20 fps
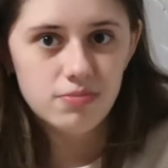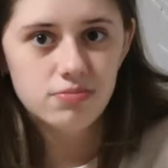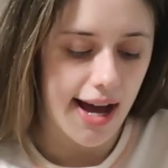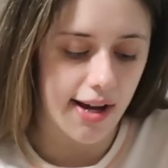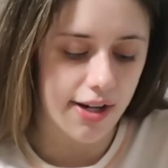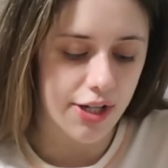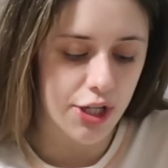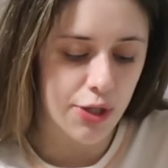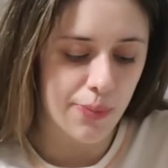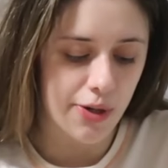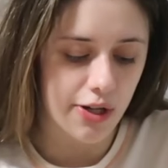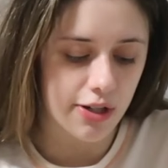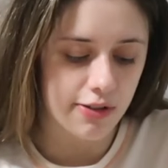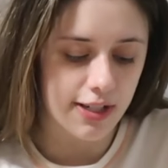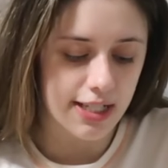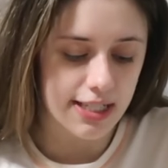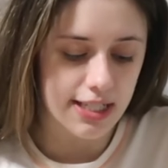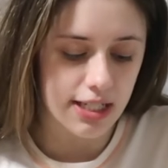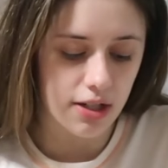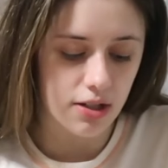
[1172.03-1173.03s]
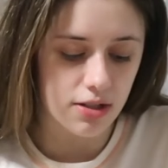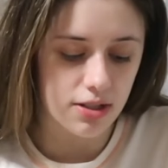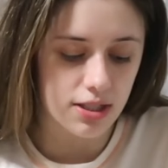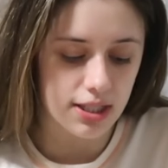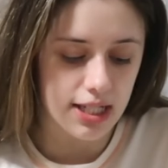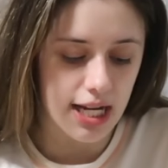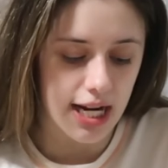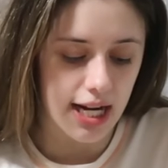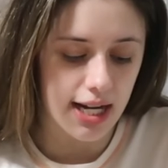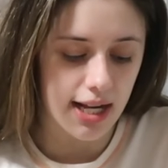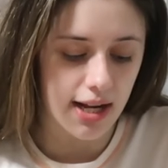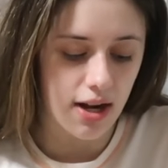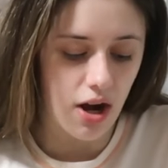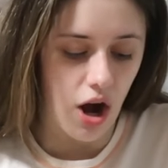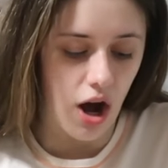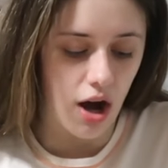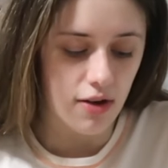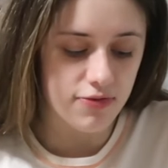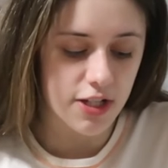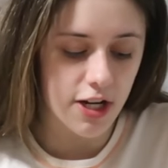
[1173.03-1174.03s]
How do you motivate to go skating
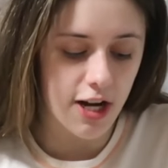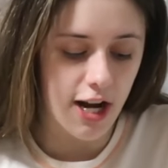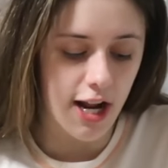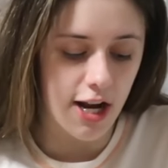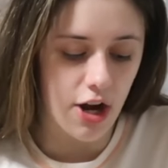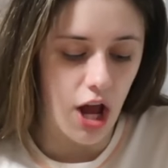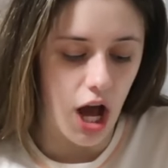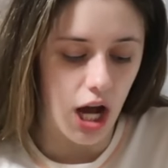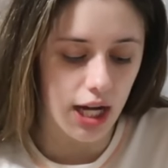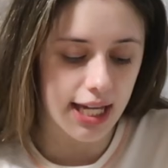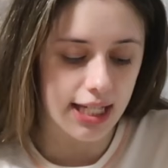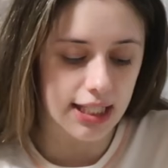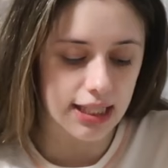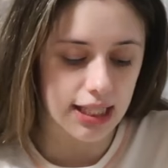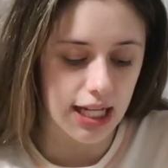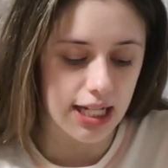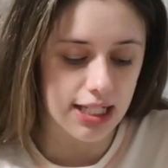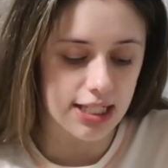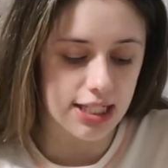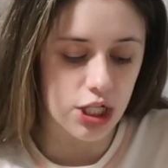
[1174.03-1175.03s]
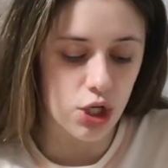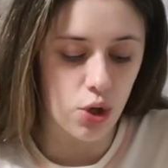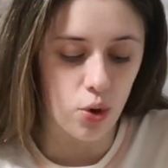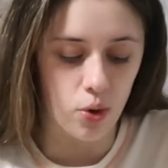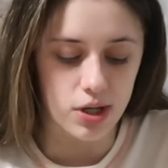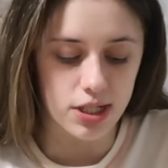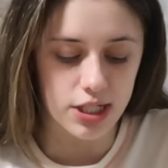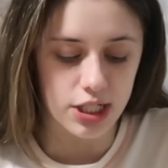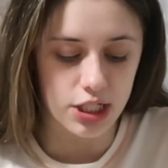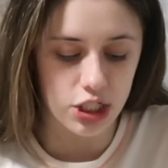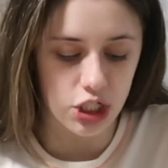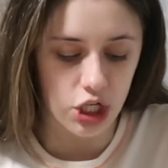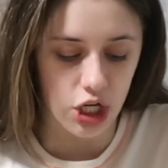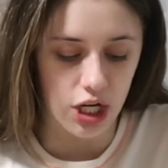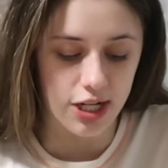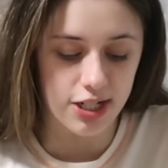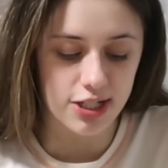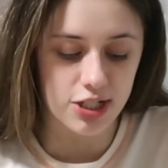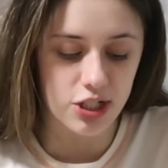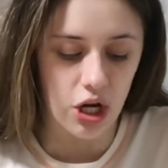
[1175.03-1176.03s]
often and not get lazy or
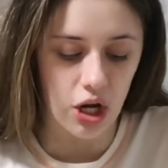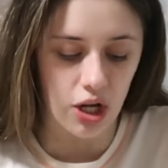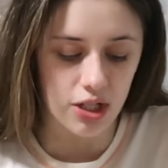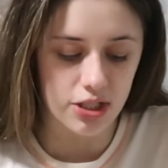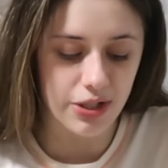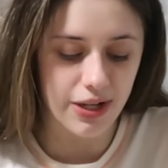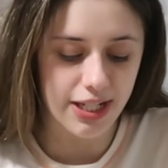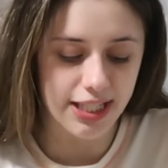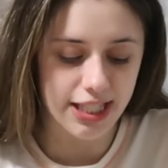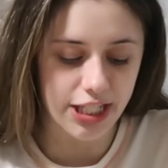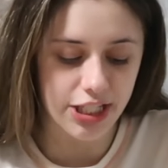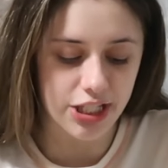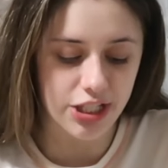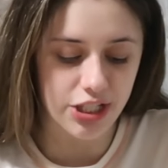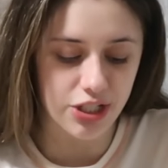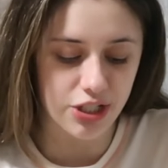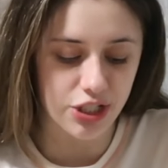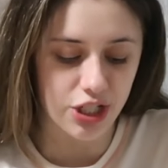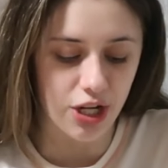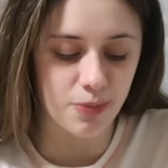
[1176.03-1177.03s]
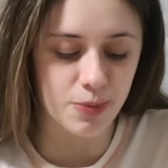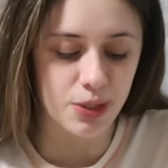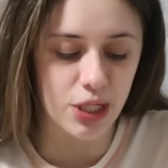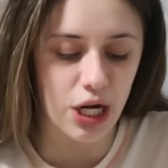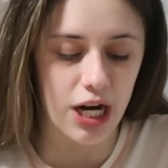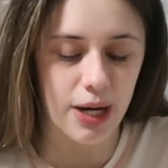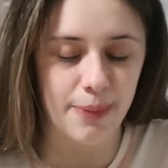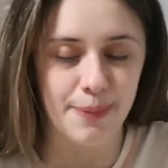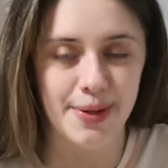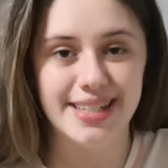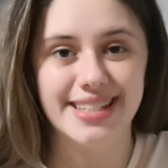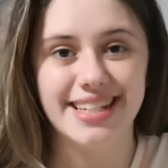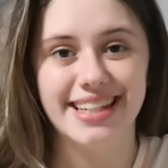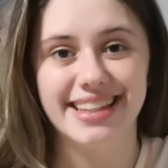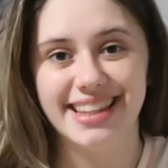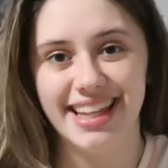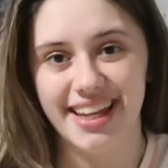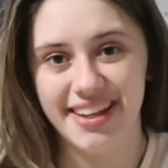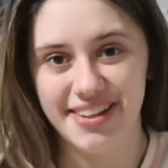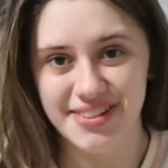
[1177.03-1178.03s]
discouraged? Also, I think your jumps are
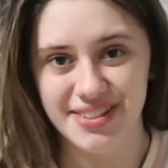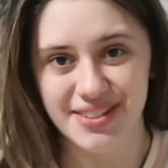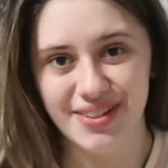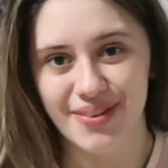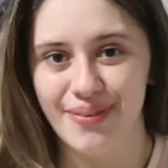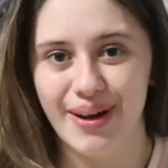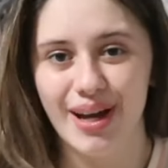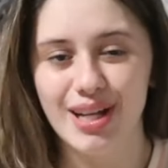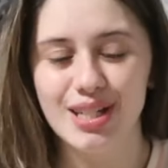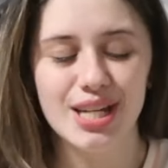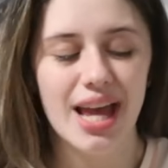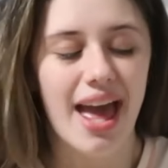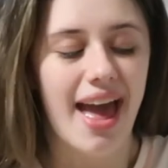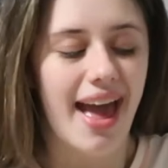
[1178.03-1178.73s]
amazing. Thank you so much.